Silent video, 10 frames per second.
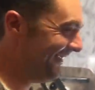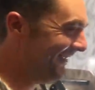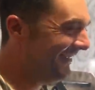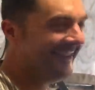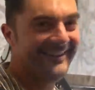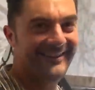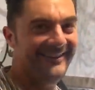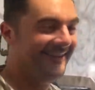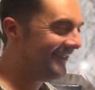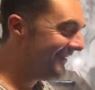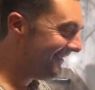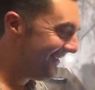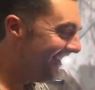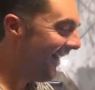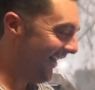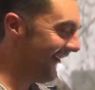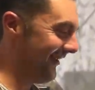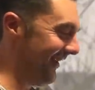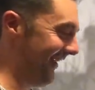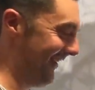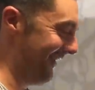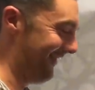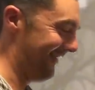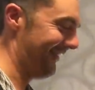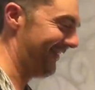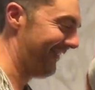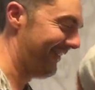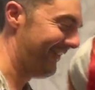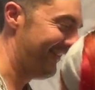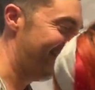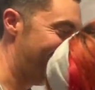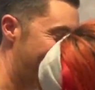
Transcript: guys. What a first night. What a